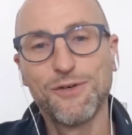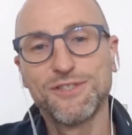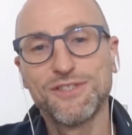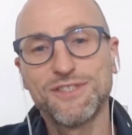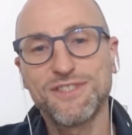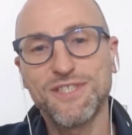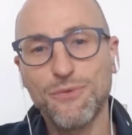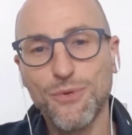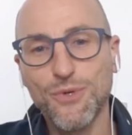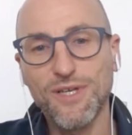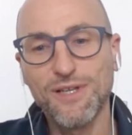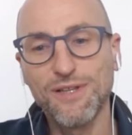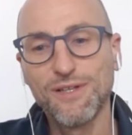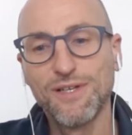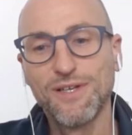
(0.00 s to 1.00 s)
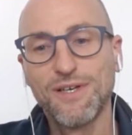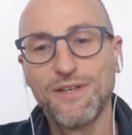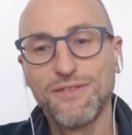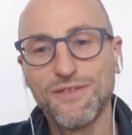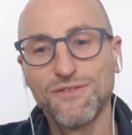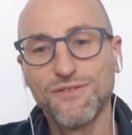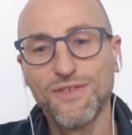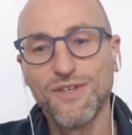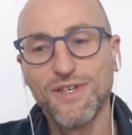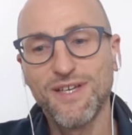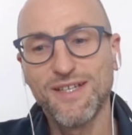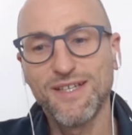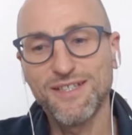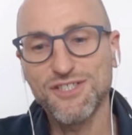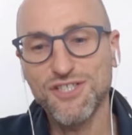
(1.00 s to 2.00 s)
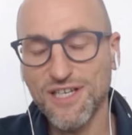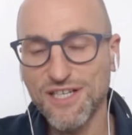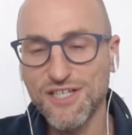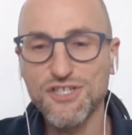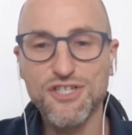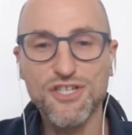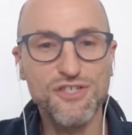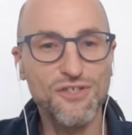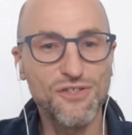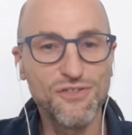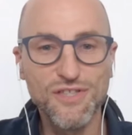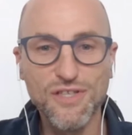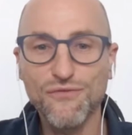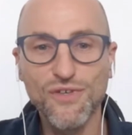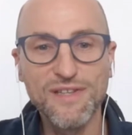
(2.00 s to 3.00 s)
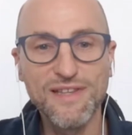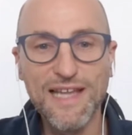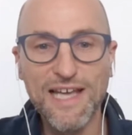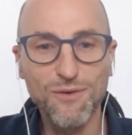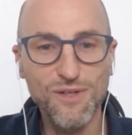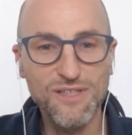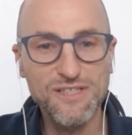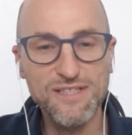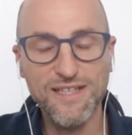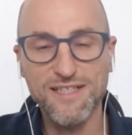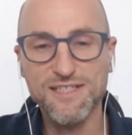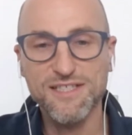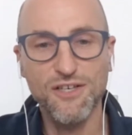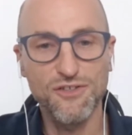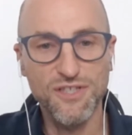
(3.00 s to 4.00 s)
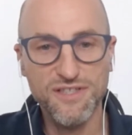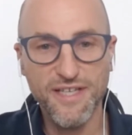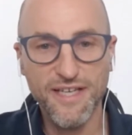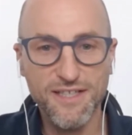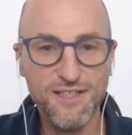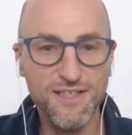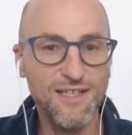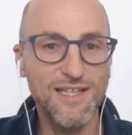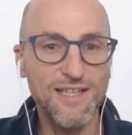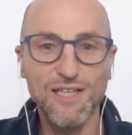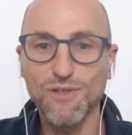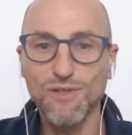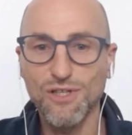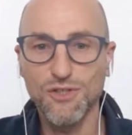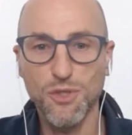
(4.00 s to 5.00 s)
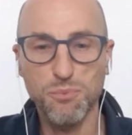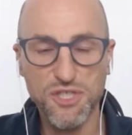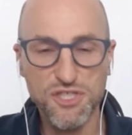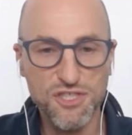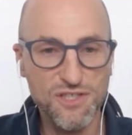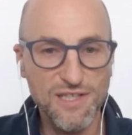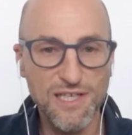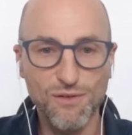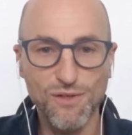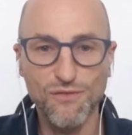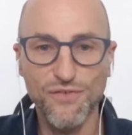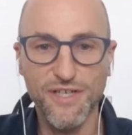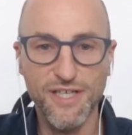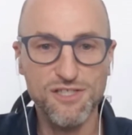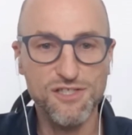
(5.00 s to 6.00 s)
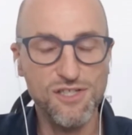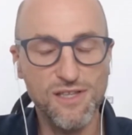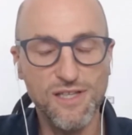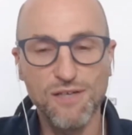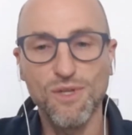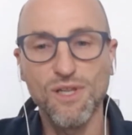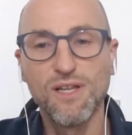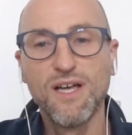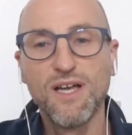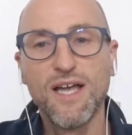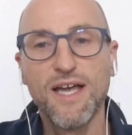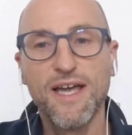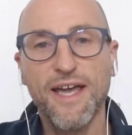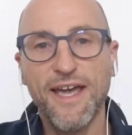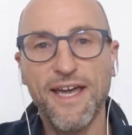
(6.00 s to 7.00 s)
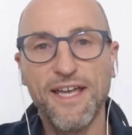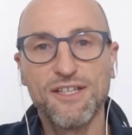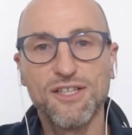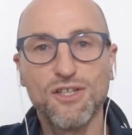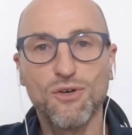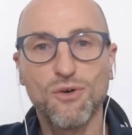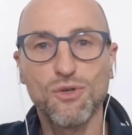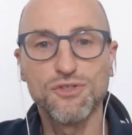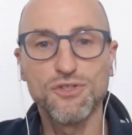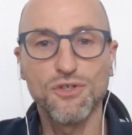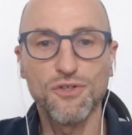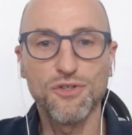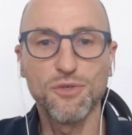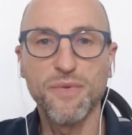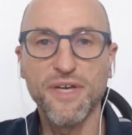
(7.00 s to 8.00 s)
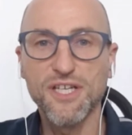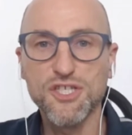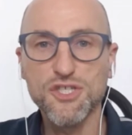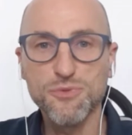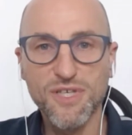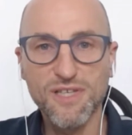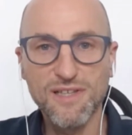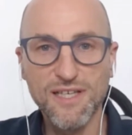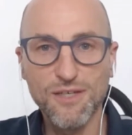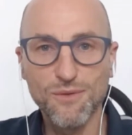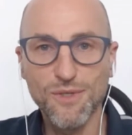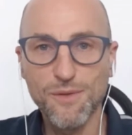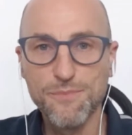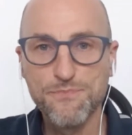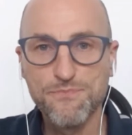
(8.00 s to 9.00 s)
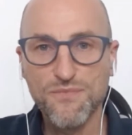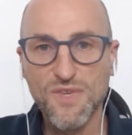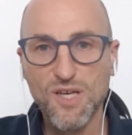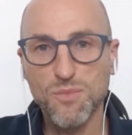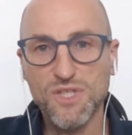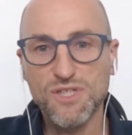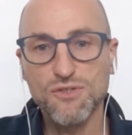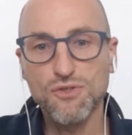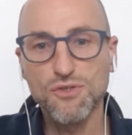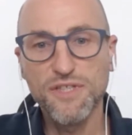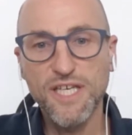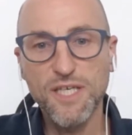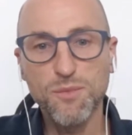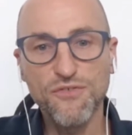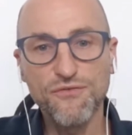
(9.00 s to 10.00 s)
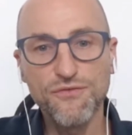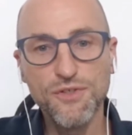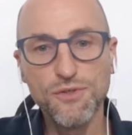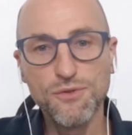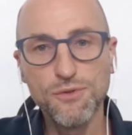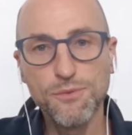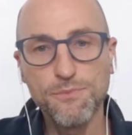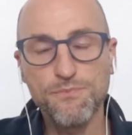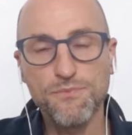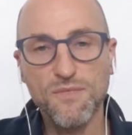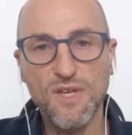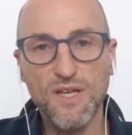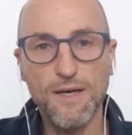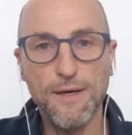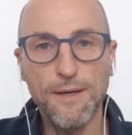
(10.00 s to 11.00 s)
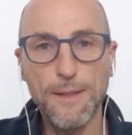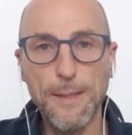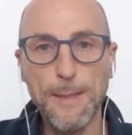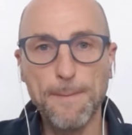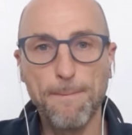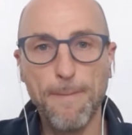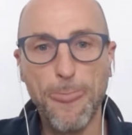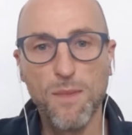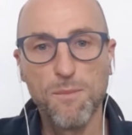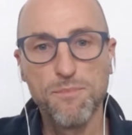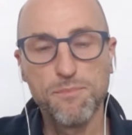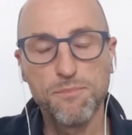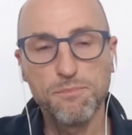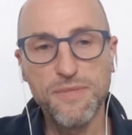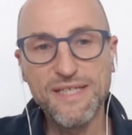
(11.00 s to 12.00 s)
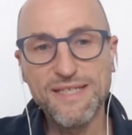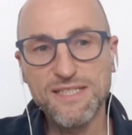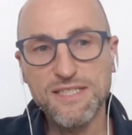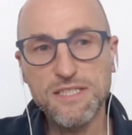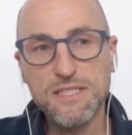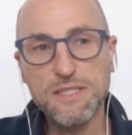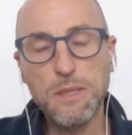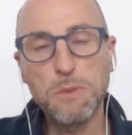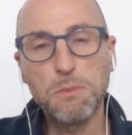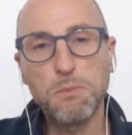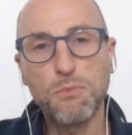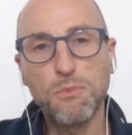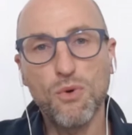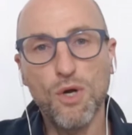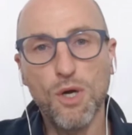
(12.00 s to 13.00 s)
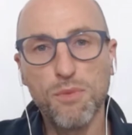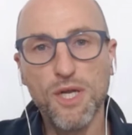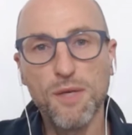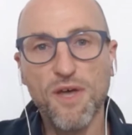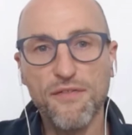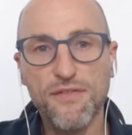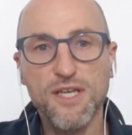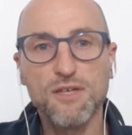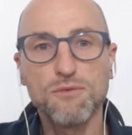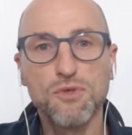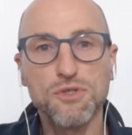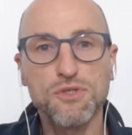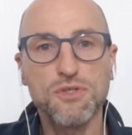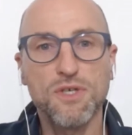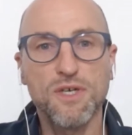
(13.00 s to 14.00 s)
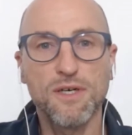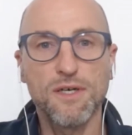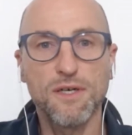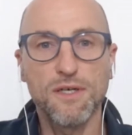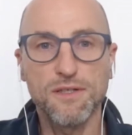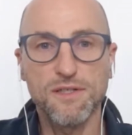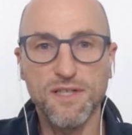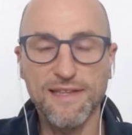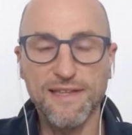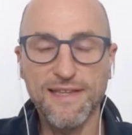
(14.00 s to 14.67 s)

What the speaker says: several challenges on different levels, let's say on the technical level, on the budget level, financial level, and also on the management level. But to name a few, biggest problem, I think, was the